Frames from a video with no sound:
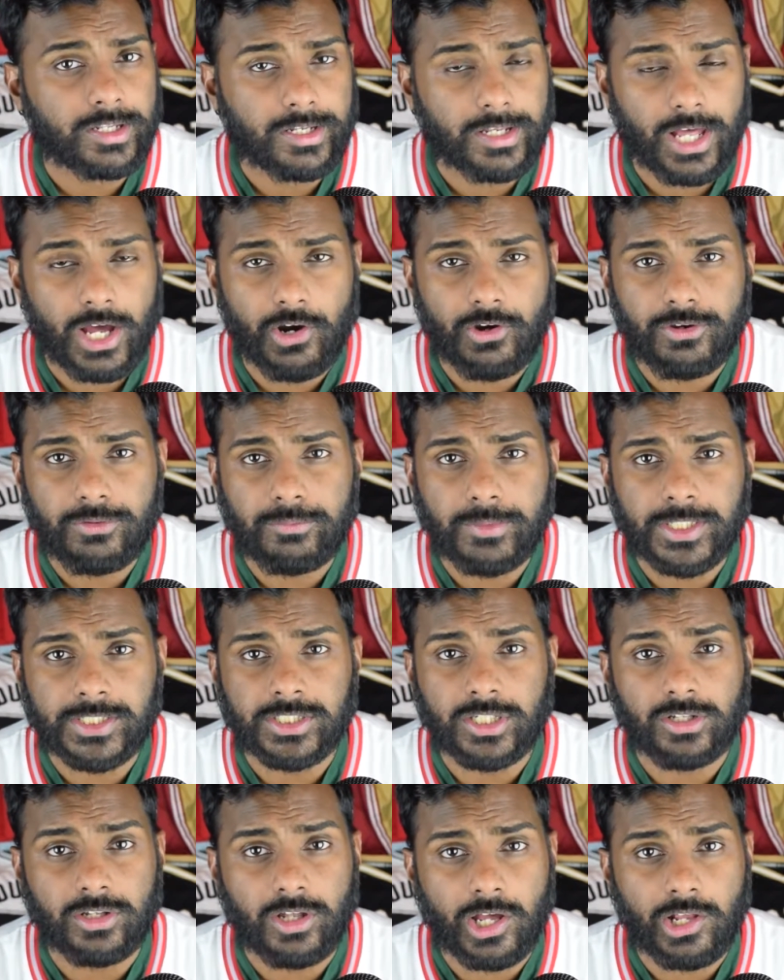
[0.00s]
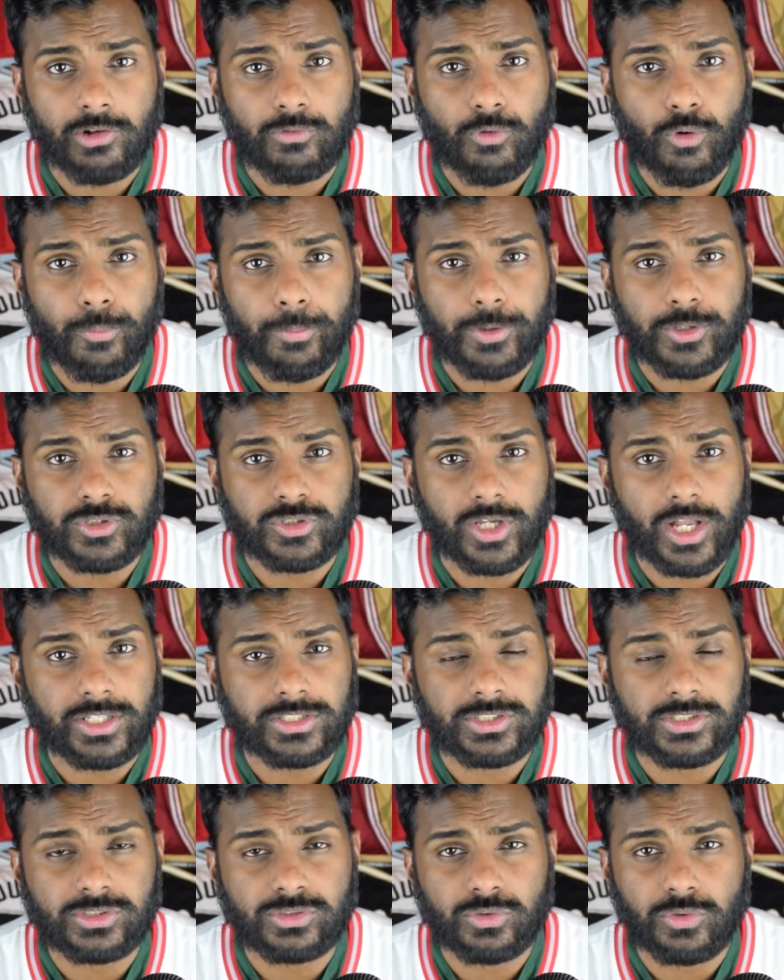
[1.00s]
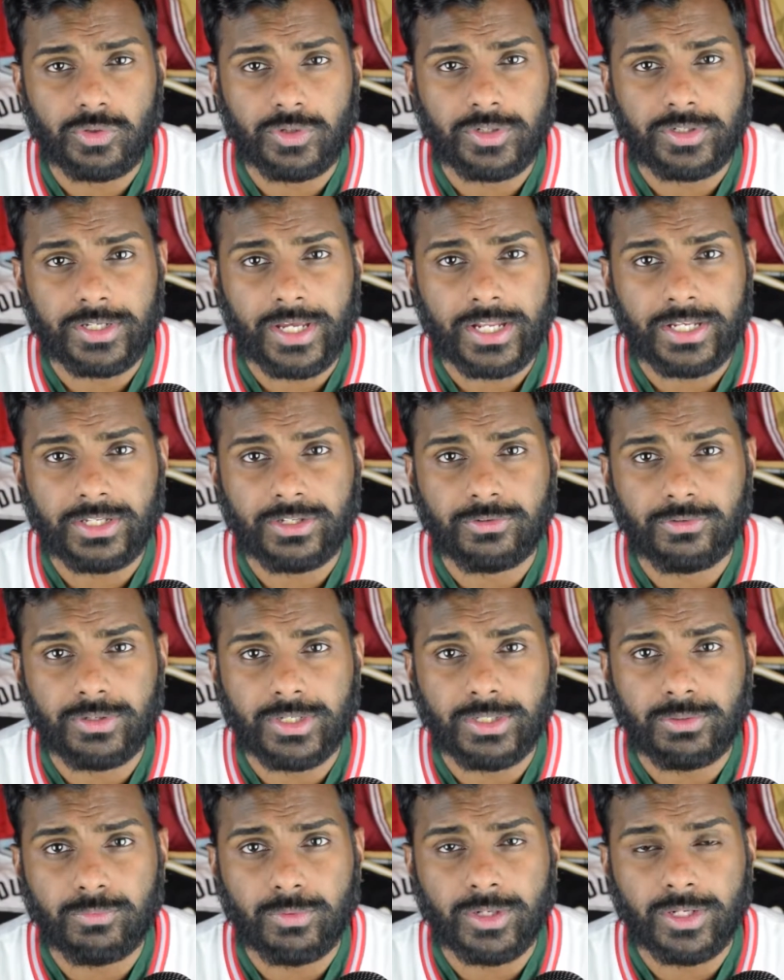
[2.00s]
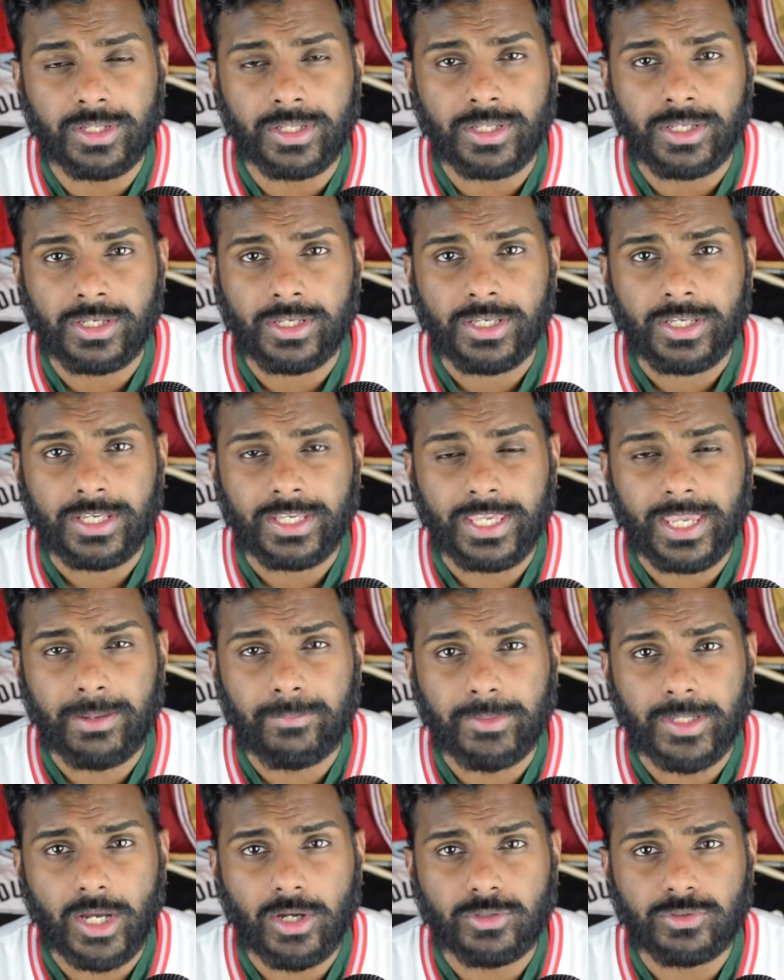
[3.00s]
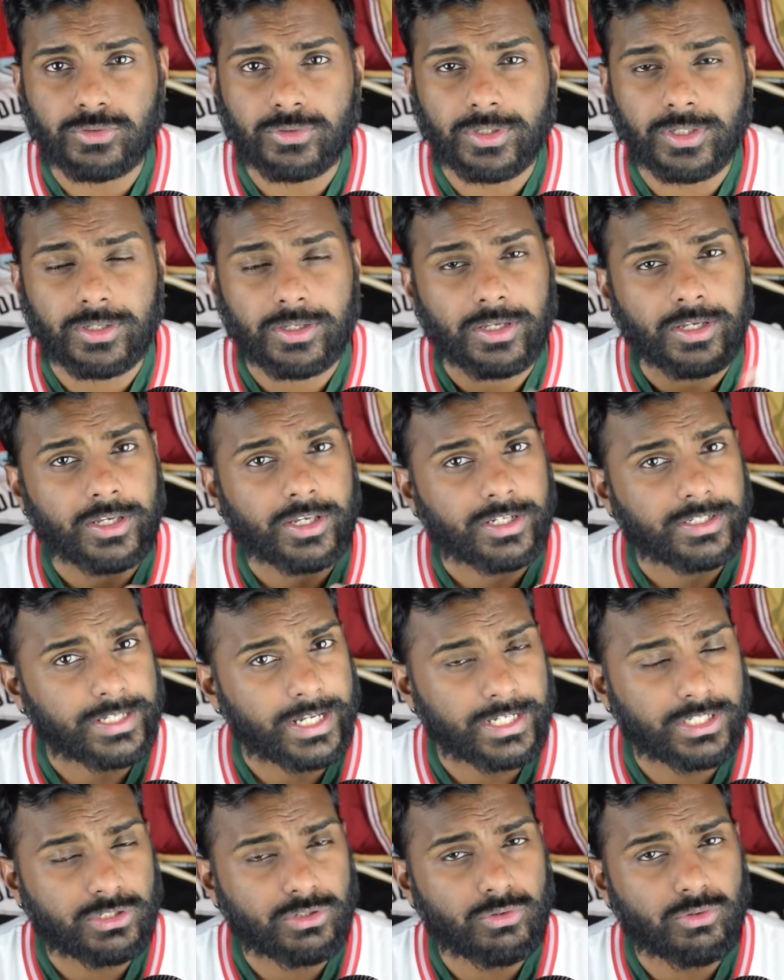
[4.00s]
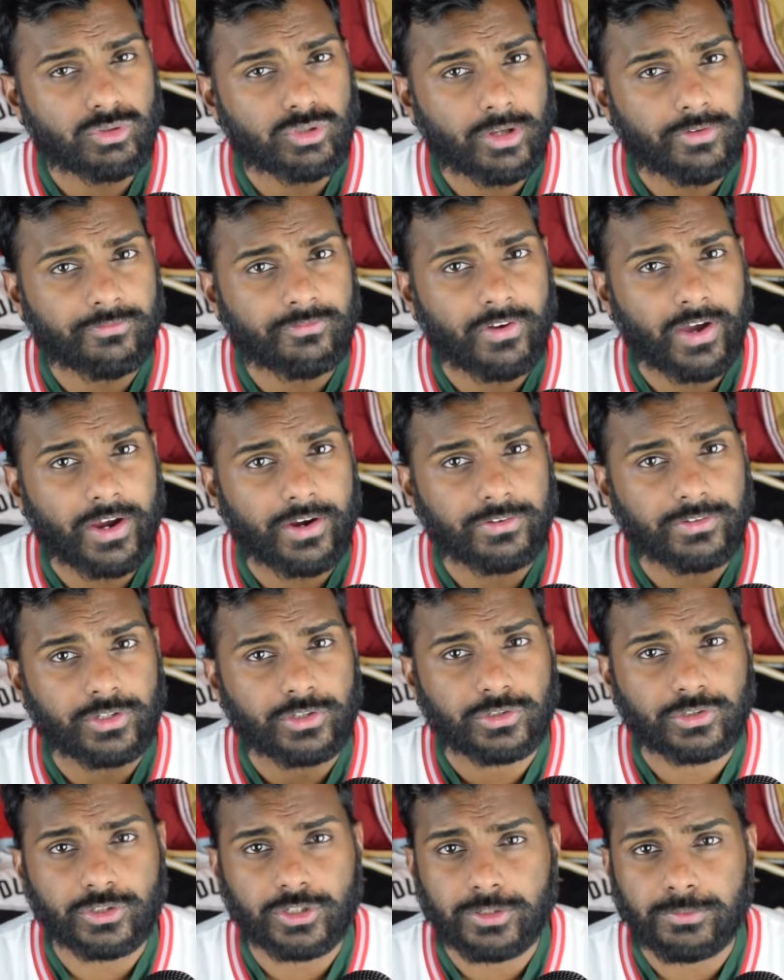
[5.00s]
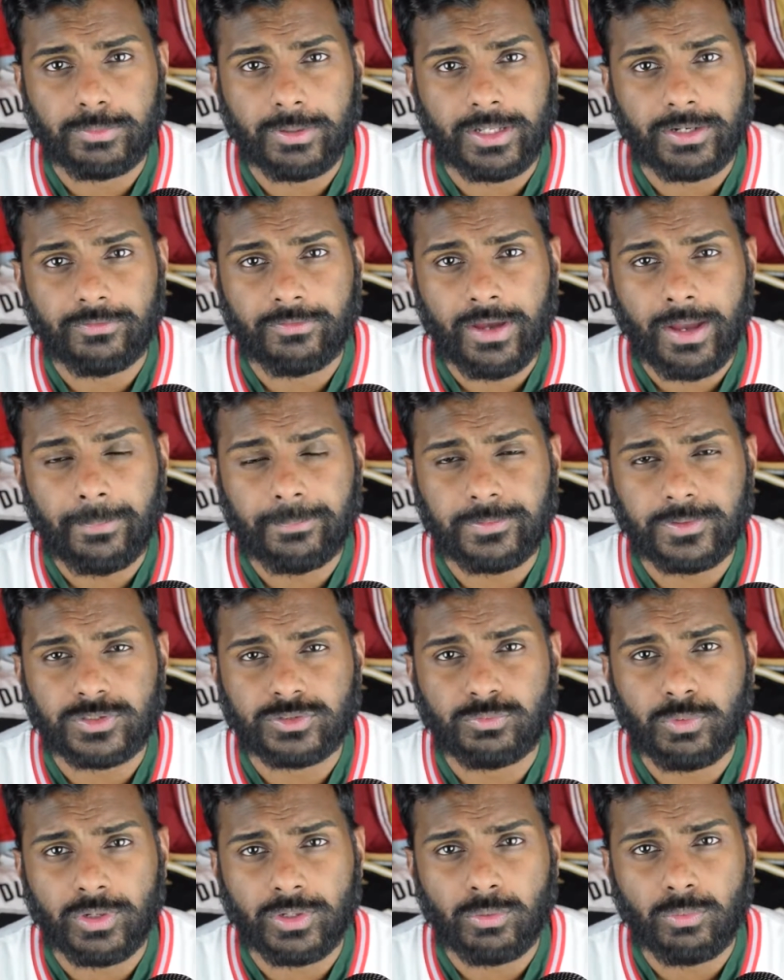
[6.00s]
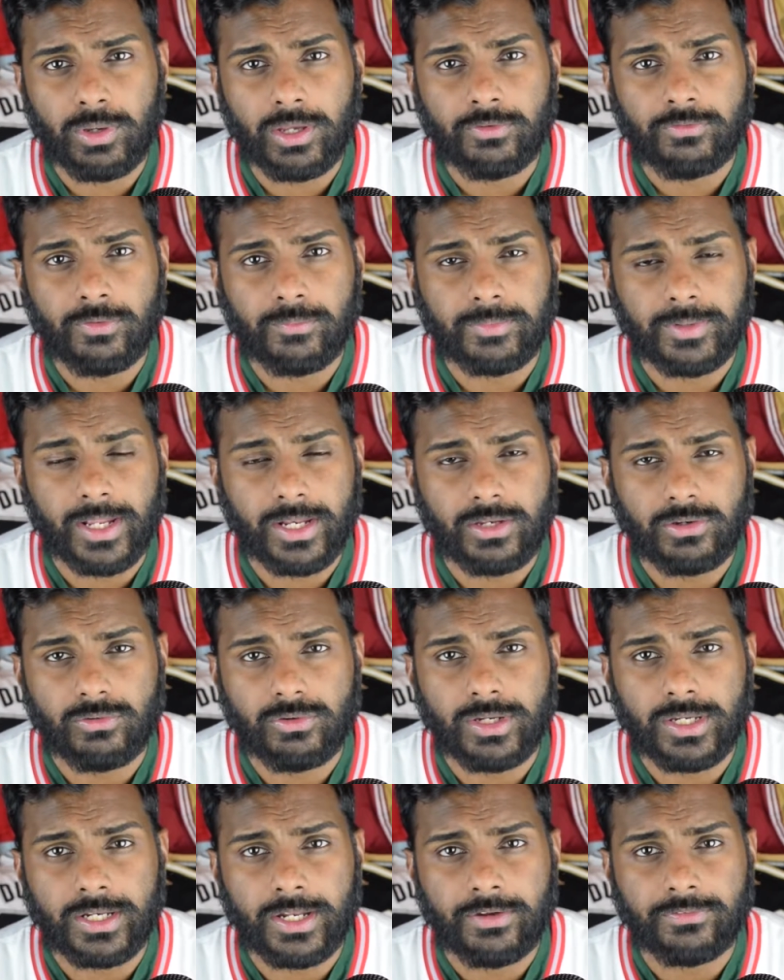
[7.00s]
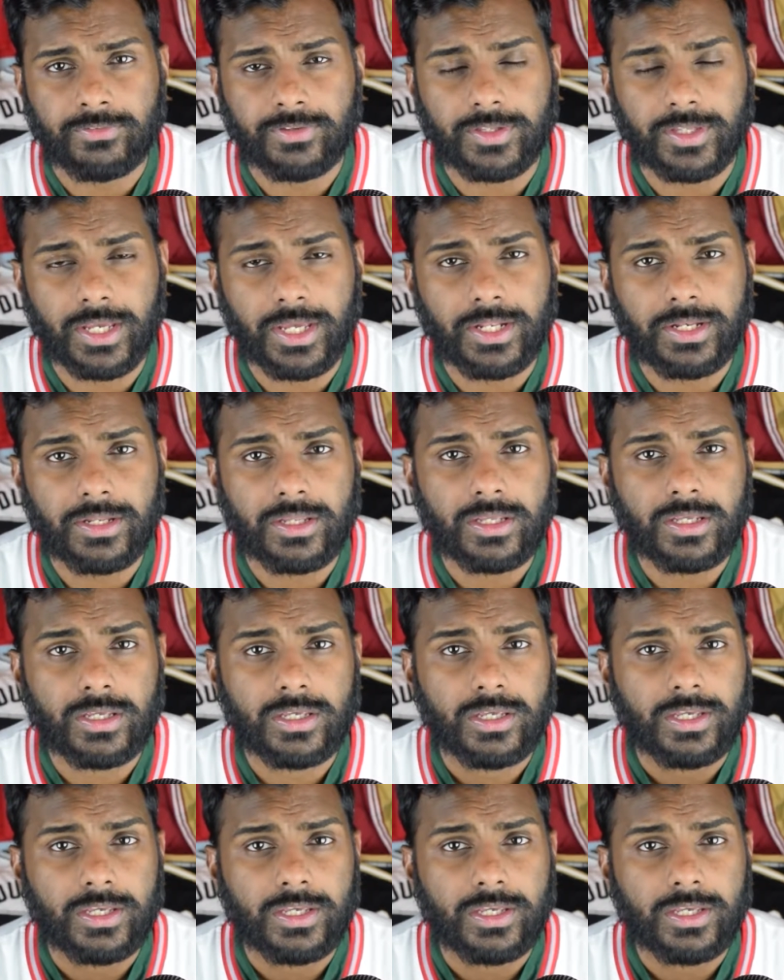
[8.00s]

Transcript: Lowry missed a lot of open shots, and so did Danny Green when it came down to it. Danny Green was on fire in the third, but Raptors went away from Danny Green after that.